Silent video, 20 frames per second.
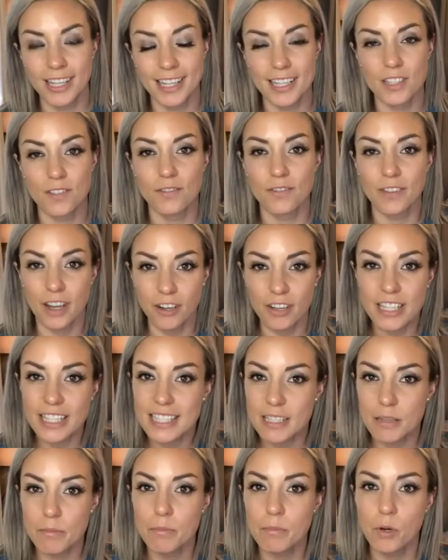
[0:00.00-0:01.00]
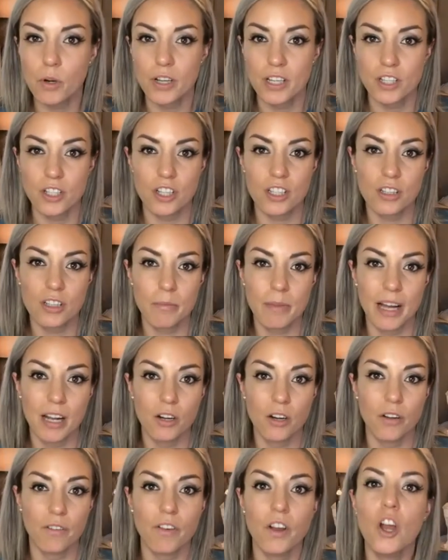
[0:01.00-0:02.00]
It's very simple. It's just a matter
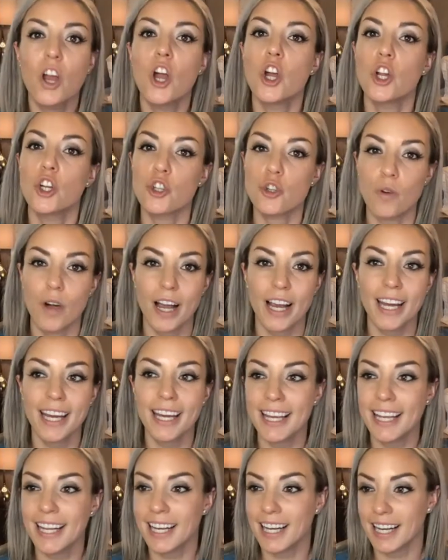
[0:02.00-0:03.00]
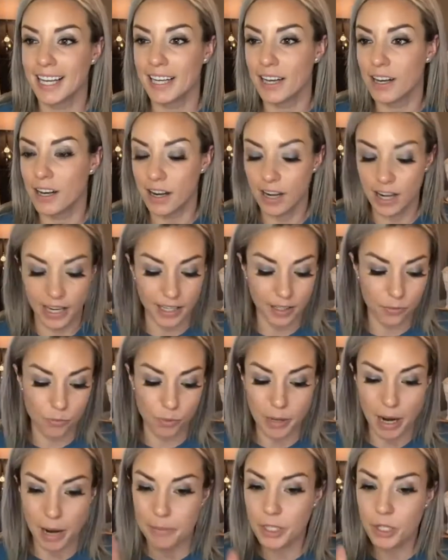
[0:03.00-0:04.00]
of trying it. And like,
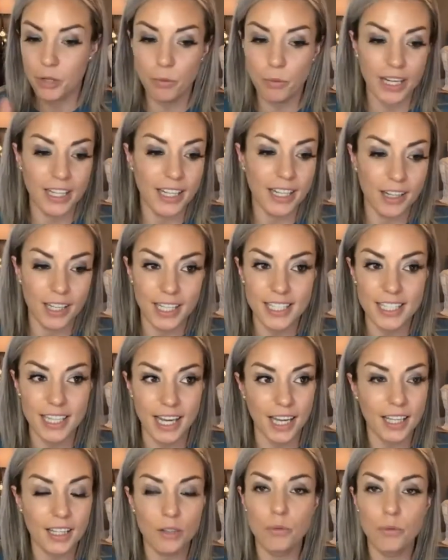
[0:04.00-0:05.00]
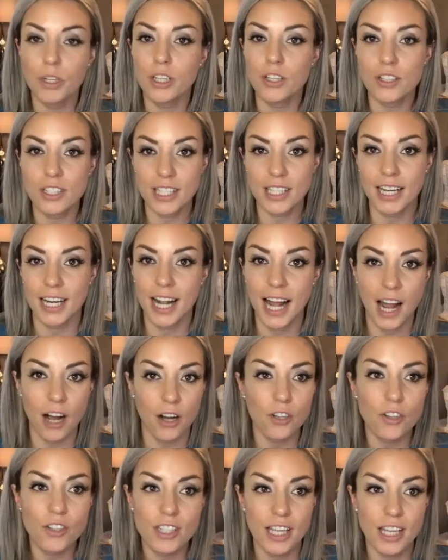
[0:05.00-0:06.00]
I'm going to write down exactly what you said and how
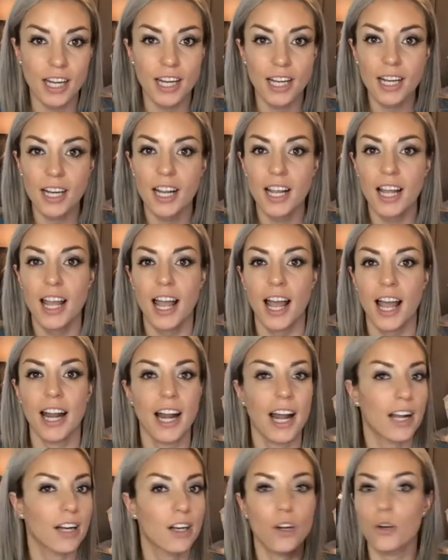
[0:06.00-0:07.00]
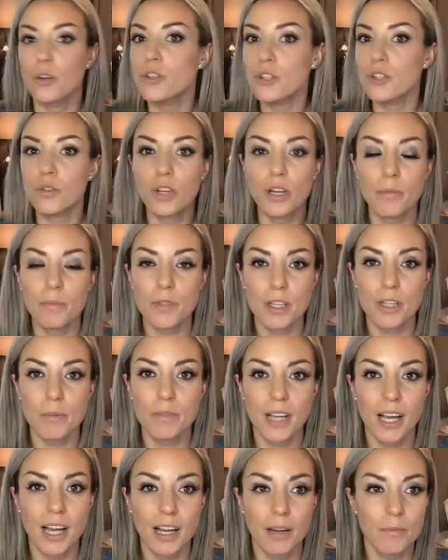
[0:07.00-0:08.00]
you said it. And I know scripts
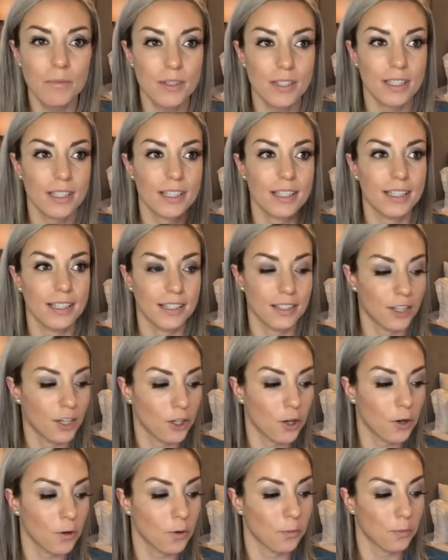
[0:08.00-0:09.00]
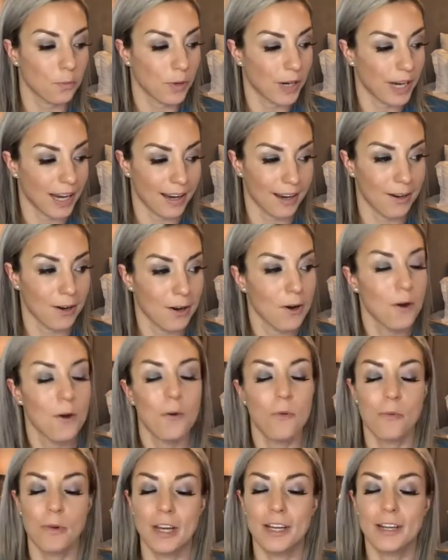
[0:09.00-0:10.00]
sometimes, you know, we
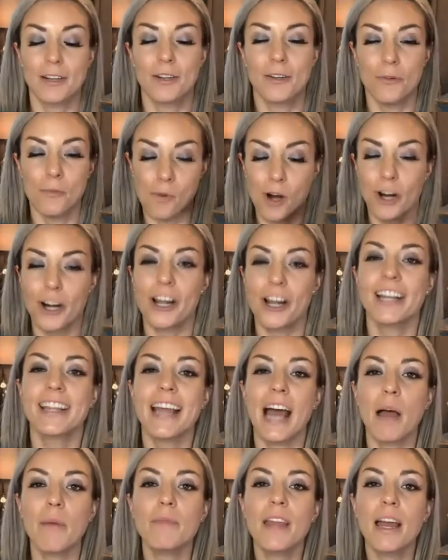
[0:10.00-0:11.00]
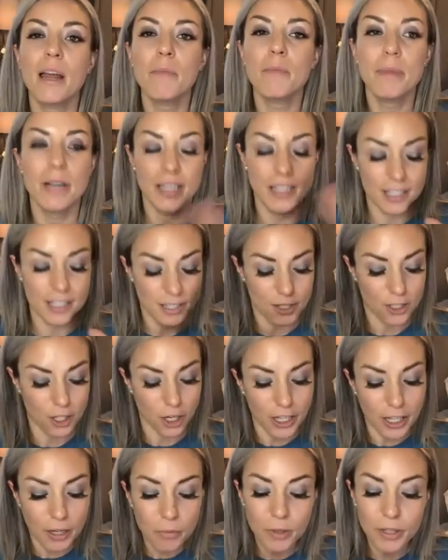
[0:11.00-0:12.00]
want to adapt them, but
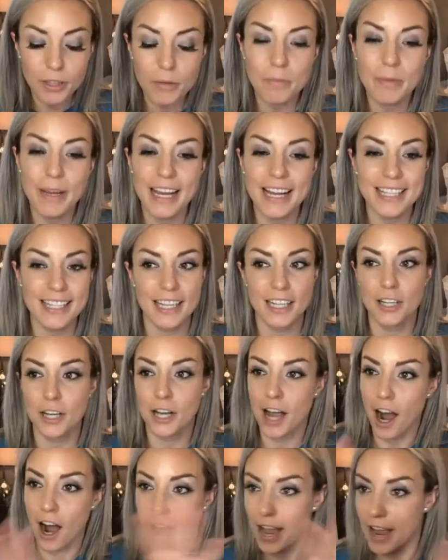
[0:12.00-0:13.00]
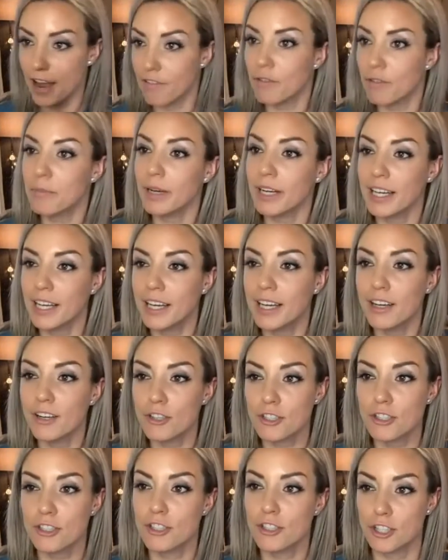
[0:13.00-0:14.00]
starting with a base, and everybody here
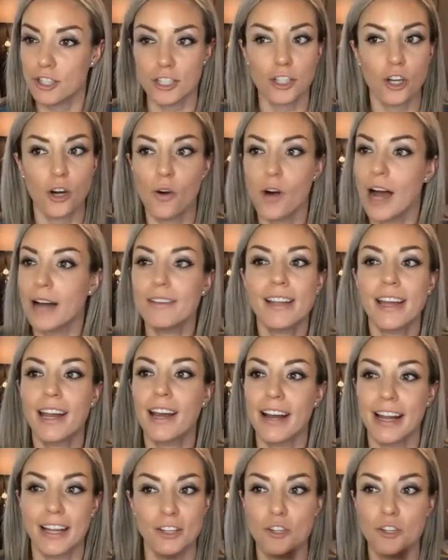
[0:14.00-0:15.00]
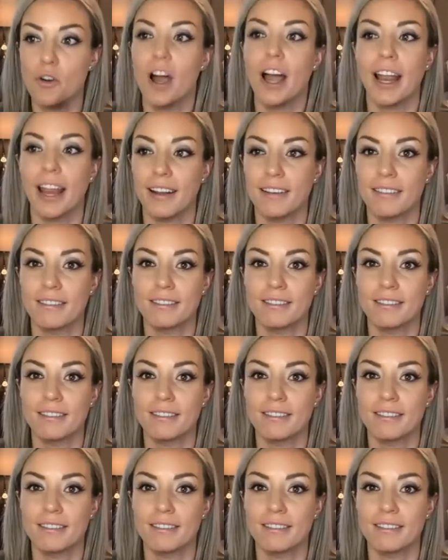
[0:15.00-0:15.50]
should just go out there and try it.